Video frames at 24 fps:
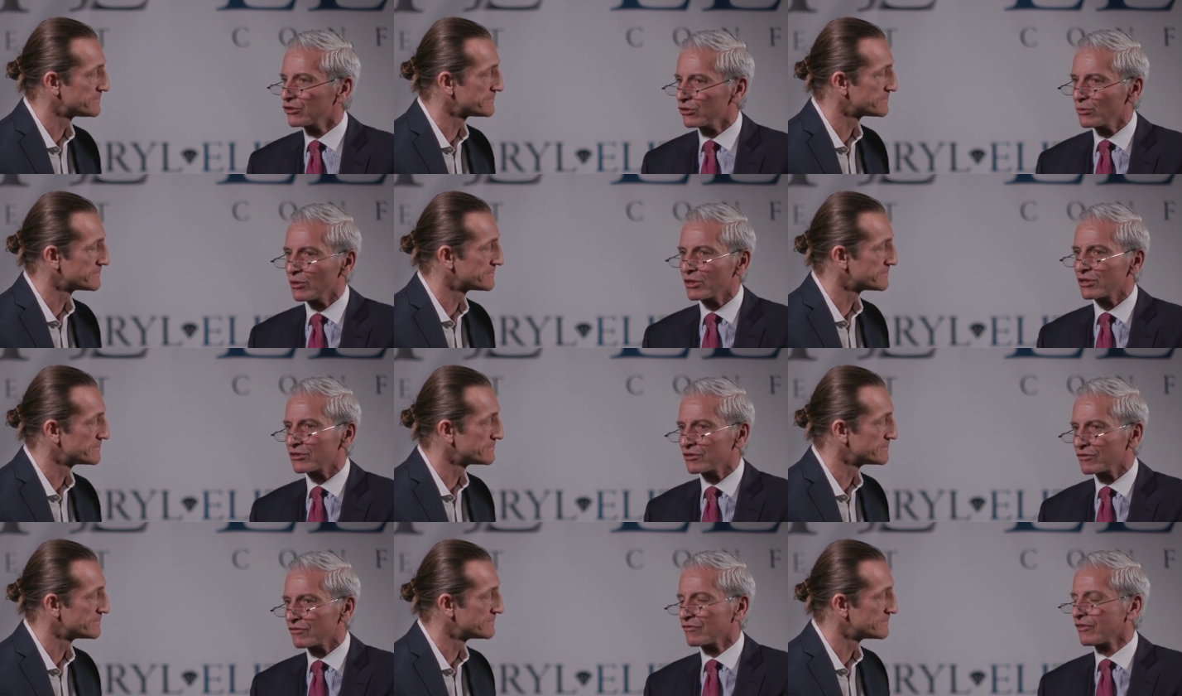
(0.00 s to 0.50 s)
Speaker 1: U
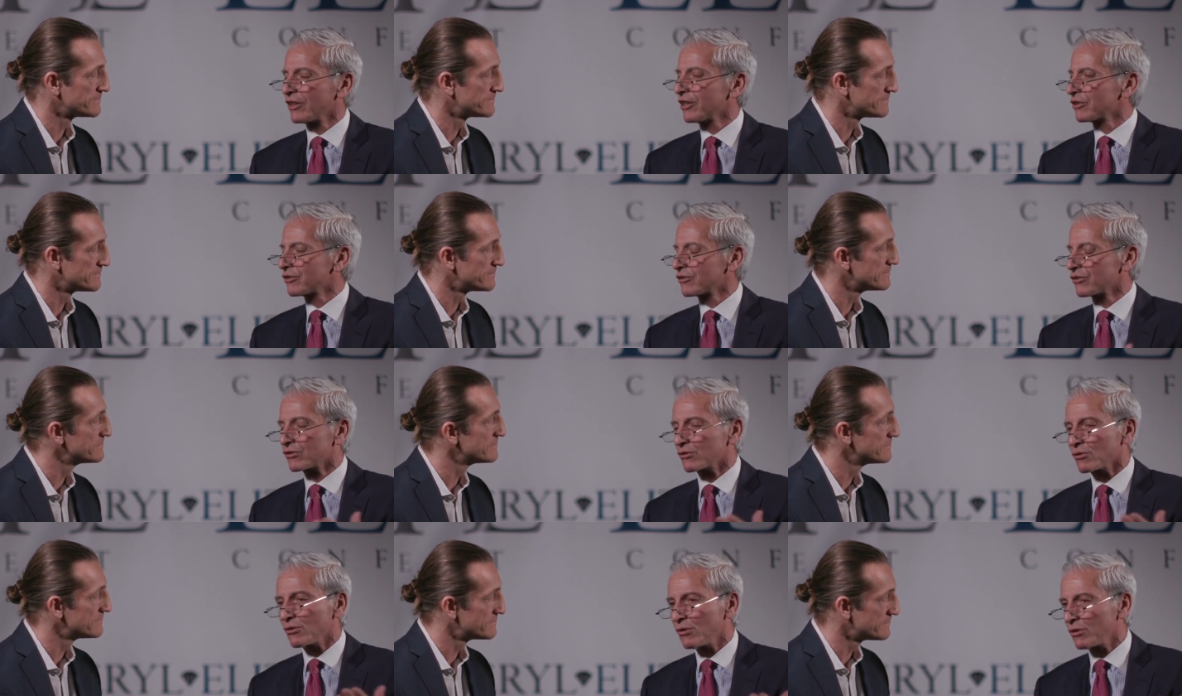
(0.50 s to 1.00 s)
S
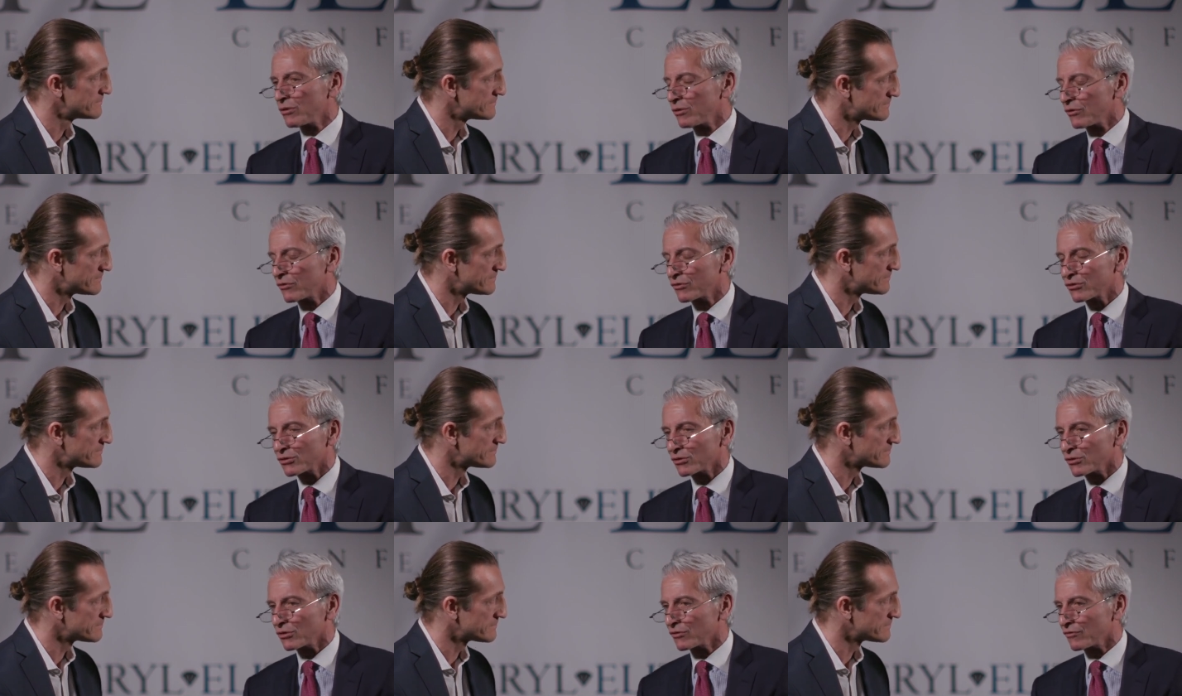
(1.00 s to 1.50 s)
investors, all
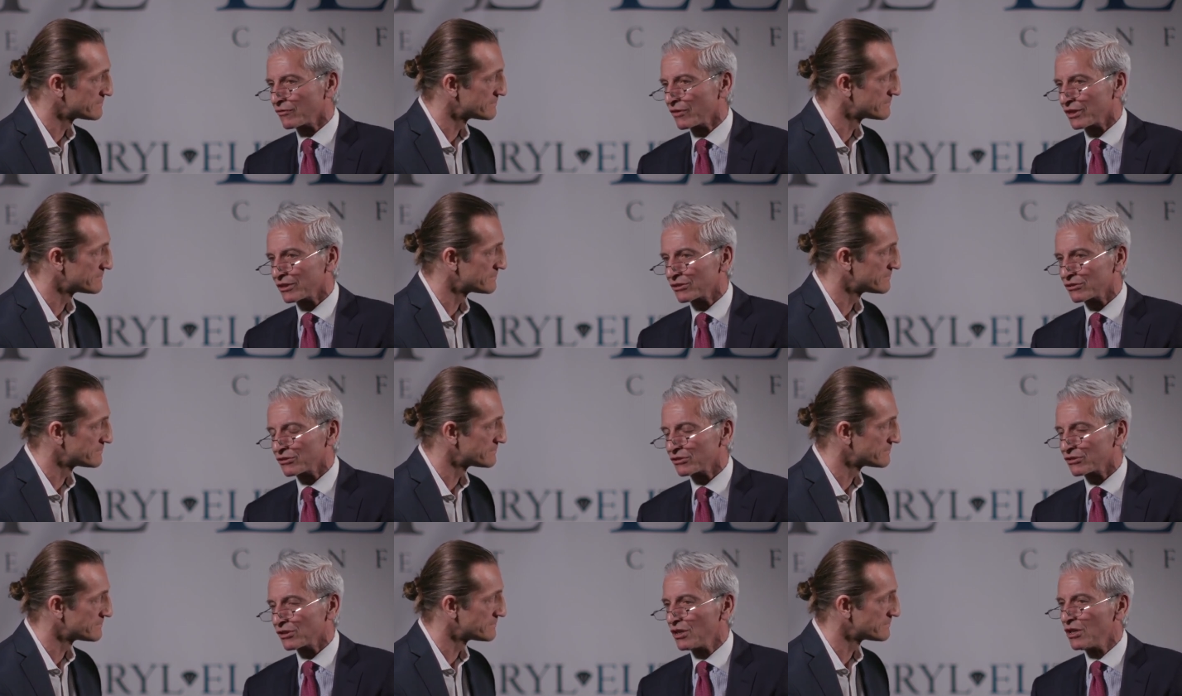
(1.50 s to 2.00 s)
offshore
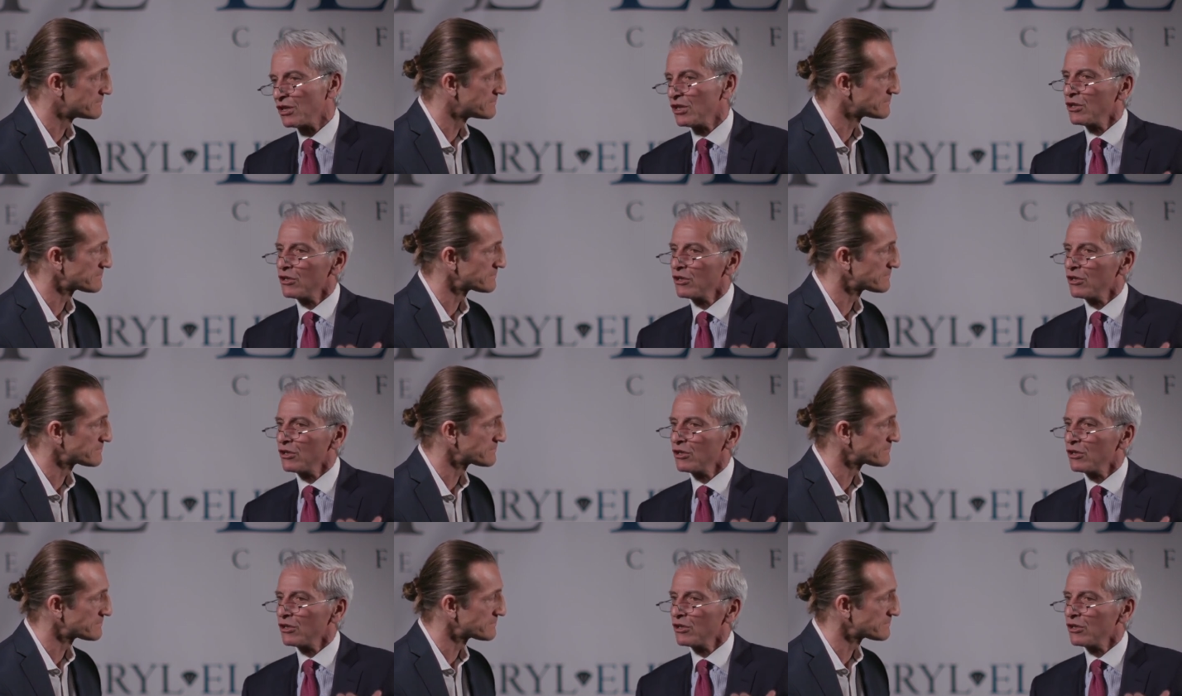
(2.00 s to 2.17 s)
investors,